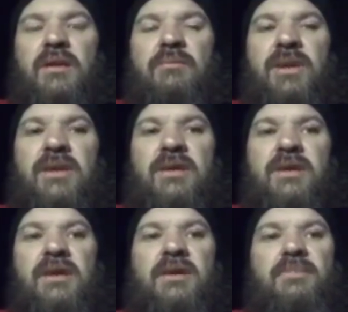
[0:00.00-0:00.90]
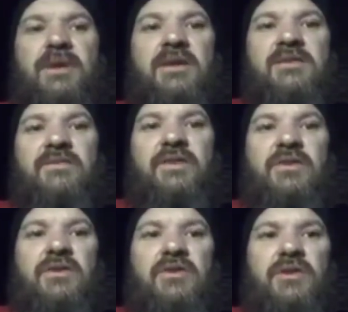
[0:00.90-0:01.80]
because if you
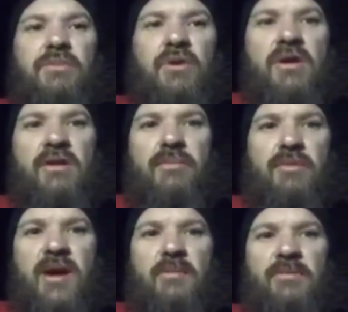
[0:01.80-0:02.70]
do, you're part of the problem.